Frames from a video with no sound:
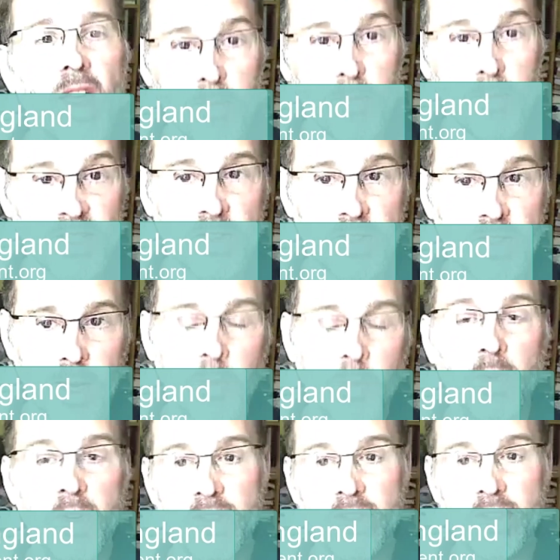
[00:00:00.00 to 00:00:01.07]
Master
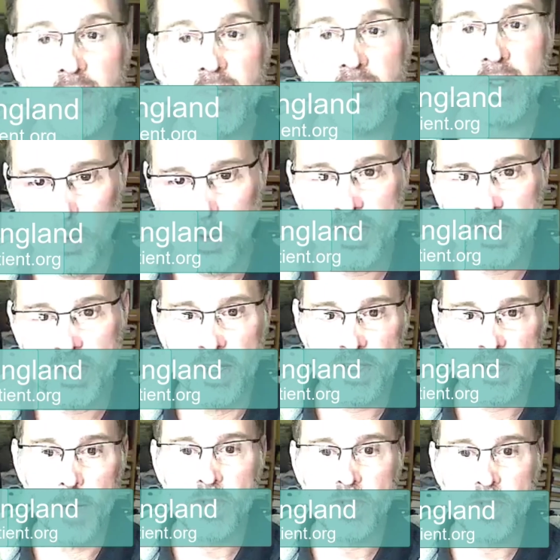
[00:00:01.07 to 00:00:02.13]
Supplements US
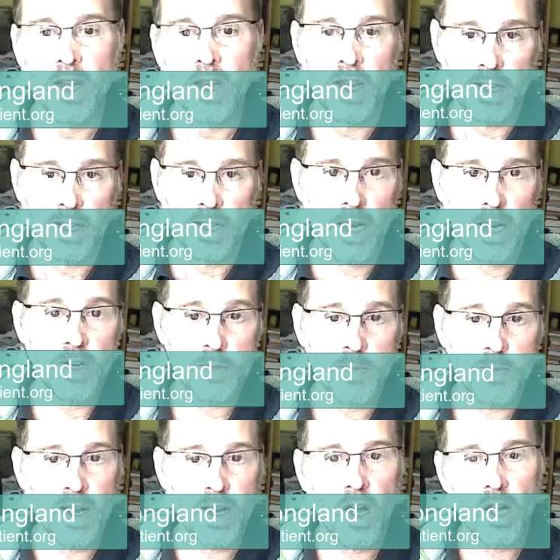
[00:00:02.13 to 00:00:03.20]
Enzymes. Larry is
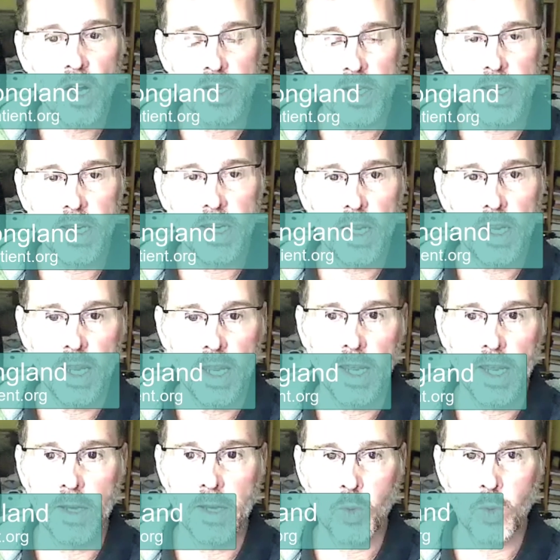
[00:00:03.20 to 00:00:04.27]
my colleague,
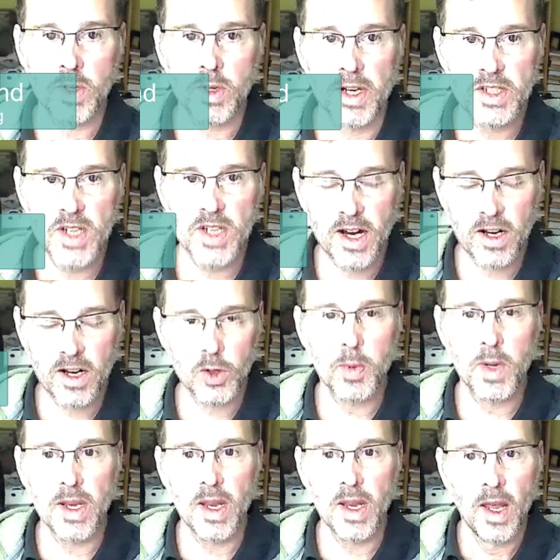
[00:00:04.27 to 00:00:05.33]
and we're going to talk a little
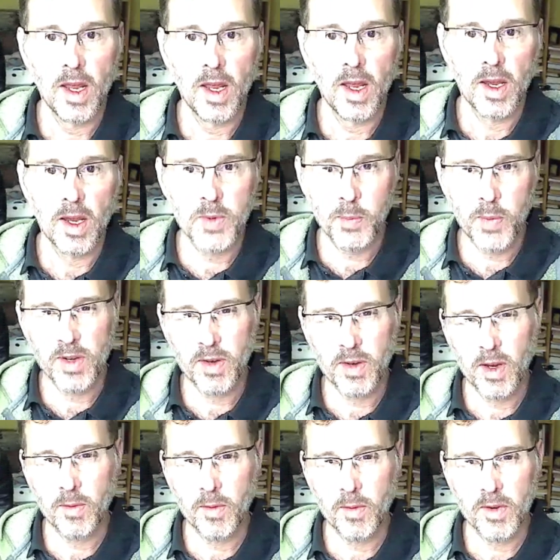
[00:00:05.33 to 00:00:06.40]
bit, but
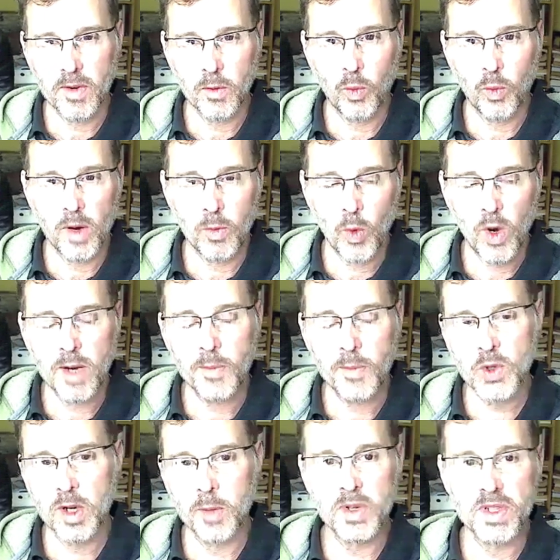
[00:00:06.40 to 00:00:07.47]
want to
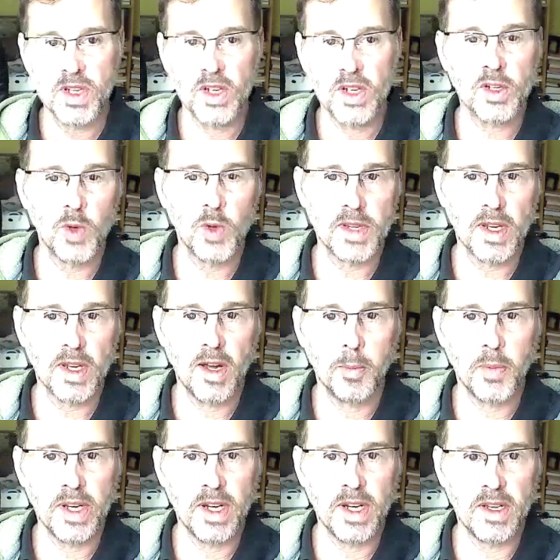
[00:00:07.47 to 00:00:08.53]
sort of position what the
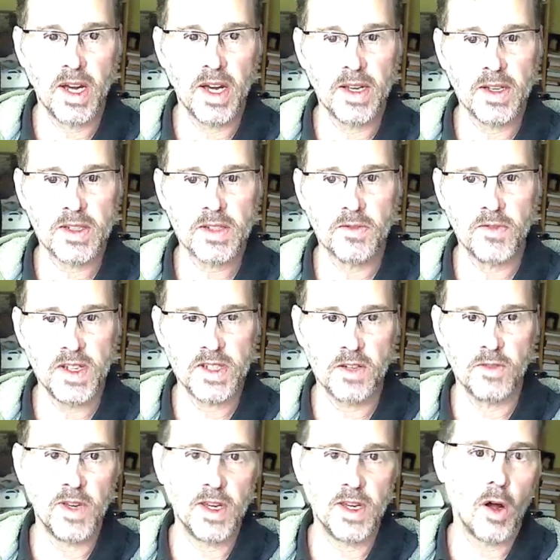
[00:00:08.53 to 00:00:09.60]
company does
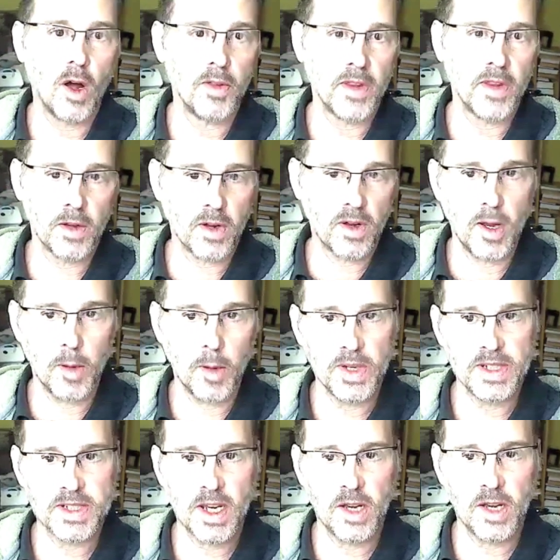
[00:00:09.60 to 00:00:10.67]
vis-a-vis all the other
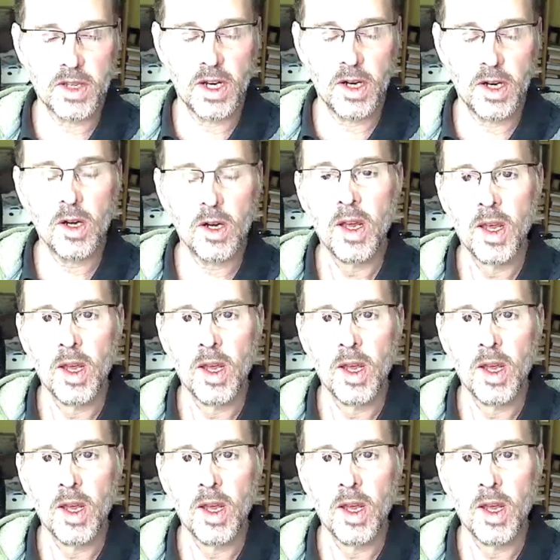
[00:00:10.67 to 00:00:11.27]
companies out there,